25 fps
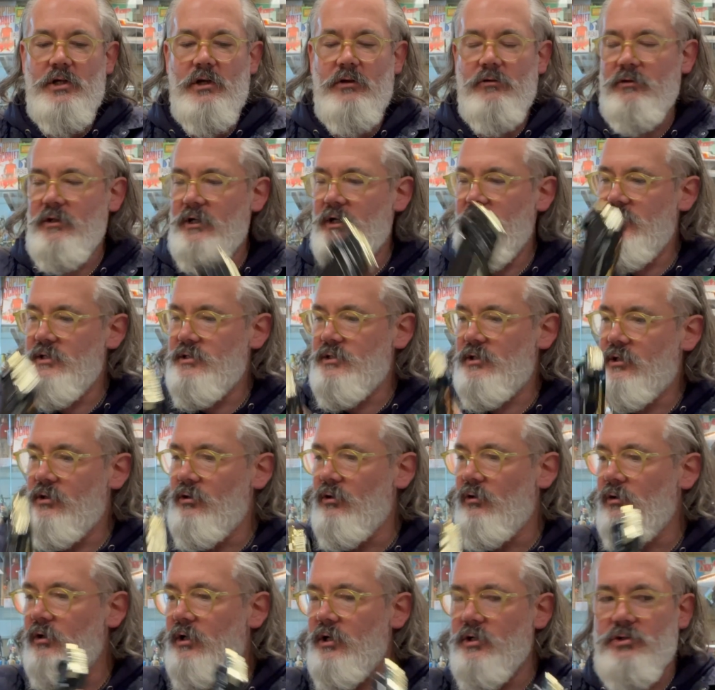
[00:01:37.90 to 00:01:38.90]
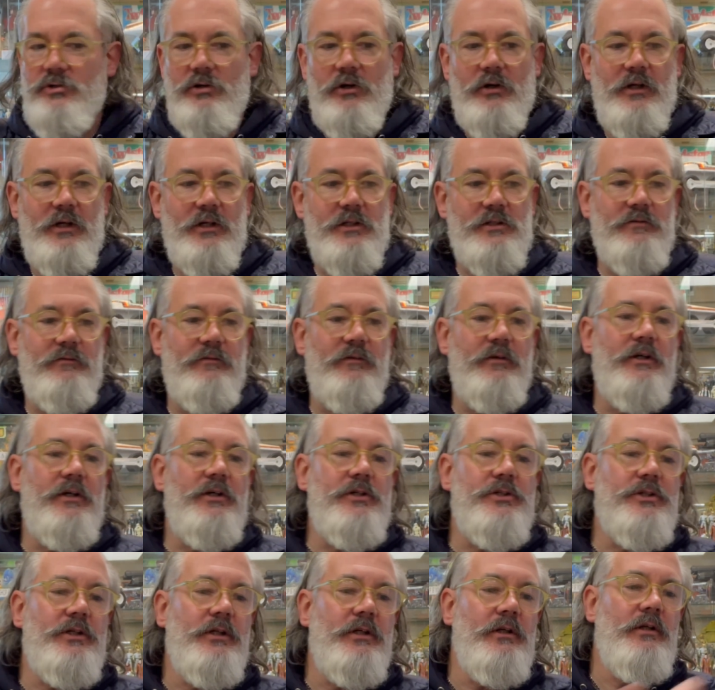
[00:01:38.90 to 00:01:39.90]
that is the Corgitronics
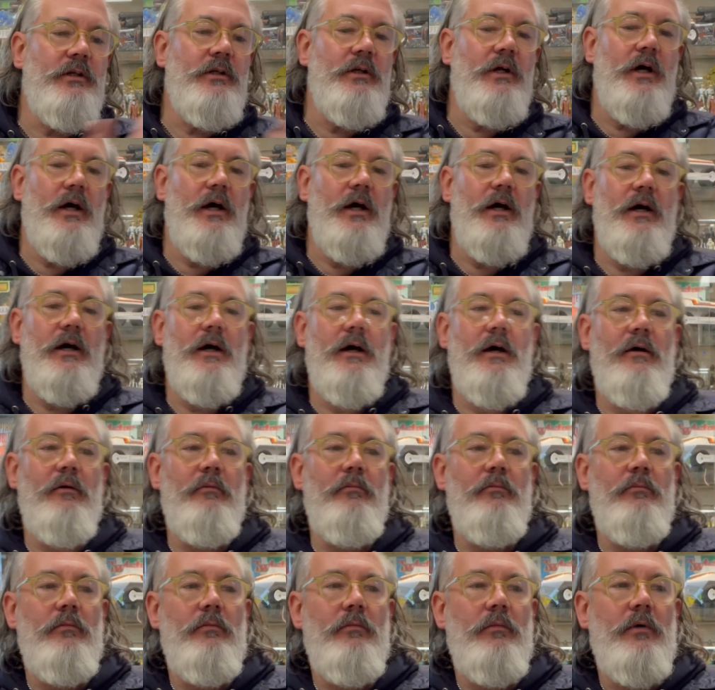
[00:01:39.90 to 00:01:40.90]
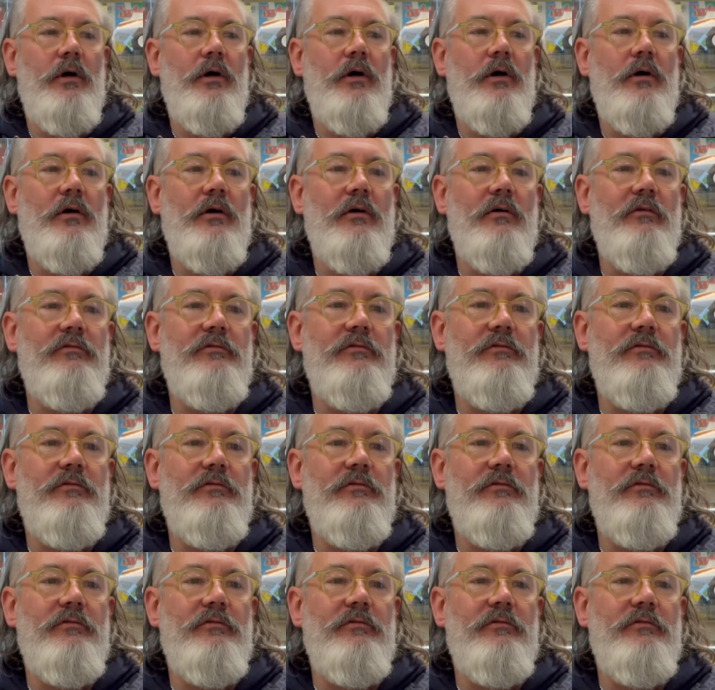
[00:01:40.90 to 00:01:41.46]
version of